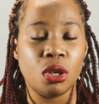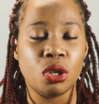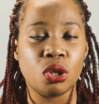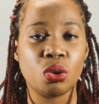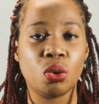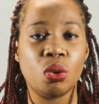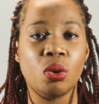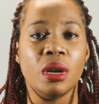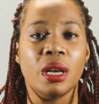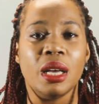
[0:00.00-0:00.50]

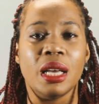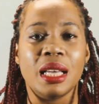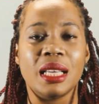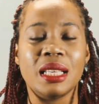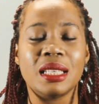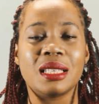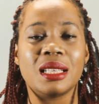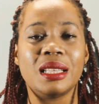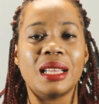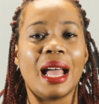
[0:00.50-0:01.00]
So
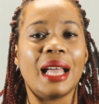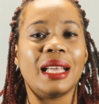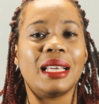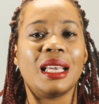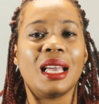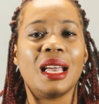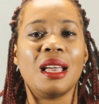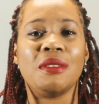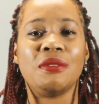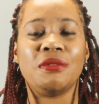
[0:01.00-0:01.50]
it's
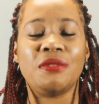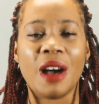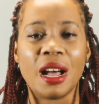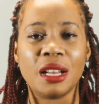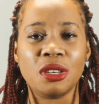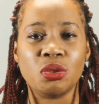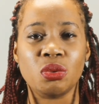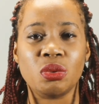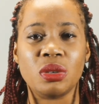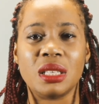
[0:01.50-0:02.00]
like a
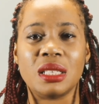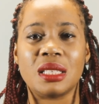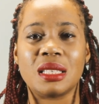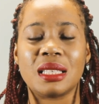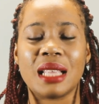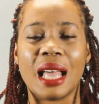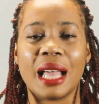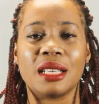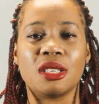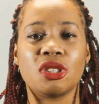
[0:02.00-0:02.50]
value,
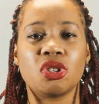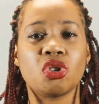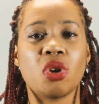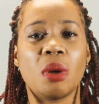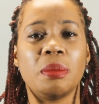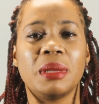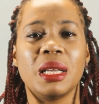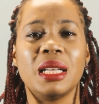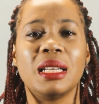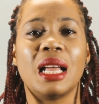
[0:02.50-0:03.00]
it's like
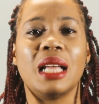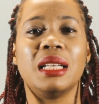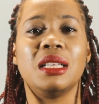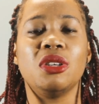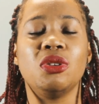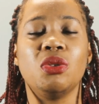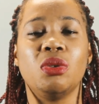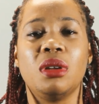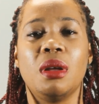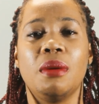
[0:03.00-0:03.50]
something that
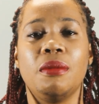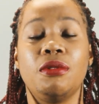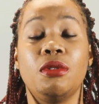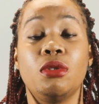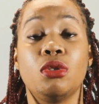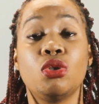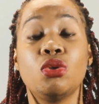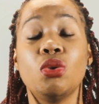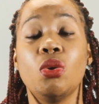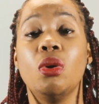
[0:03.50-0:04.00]
they know them
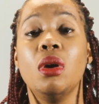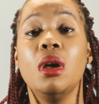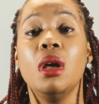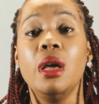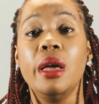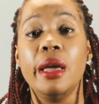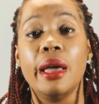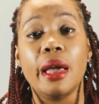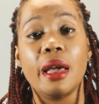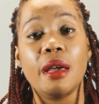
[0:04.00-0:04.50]
for. So
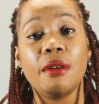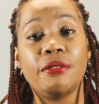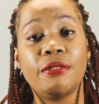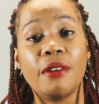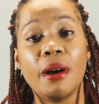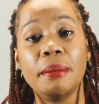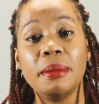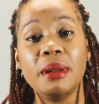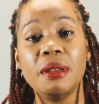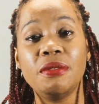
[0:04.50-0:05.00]
a
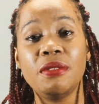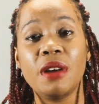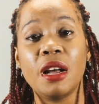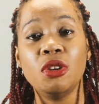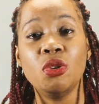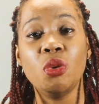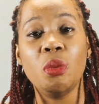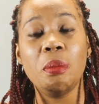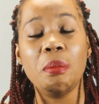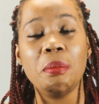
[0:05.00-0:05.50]
family
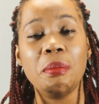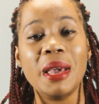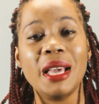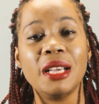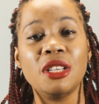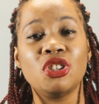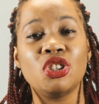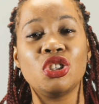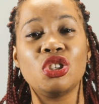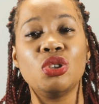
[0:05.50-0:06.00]
value
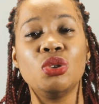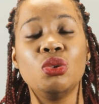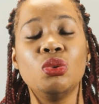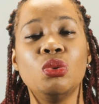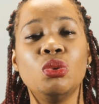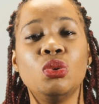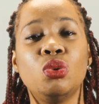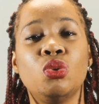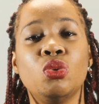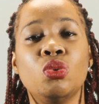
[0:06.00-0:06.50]
makes
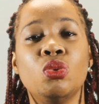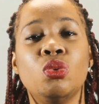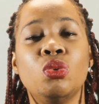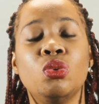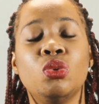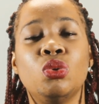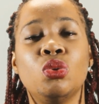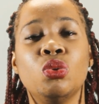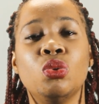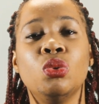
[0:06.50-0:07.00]
you
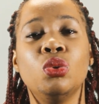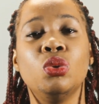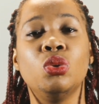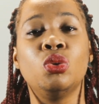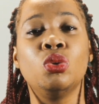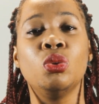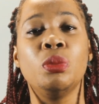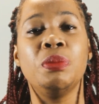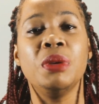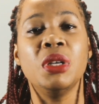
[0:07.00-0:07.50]

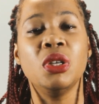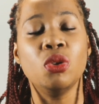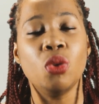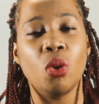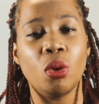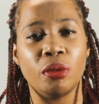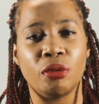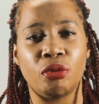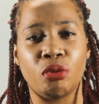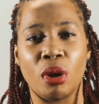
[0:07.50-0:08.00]
to be
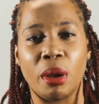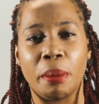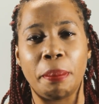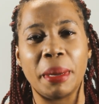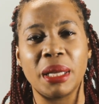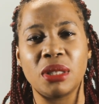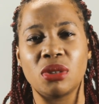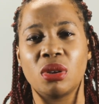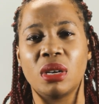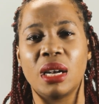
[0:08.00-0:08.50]
known for a
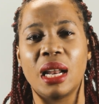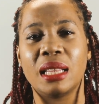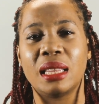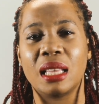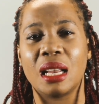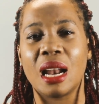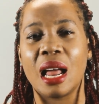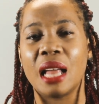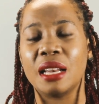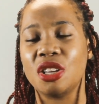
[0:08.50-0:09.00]
particular
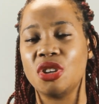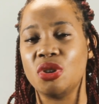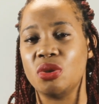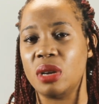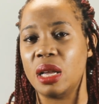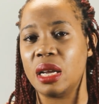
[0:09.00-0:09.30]
thing and a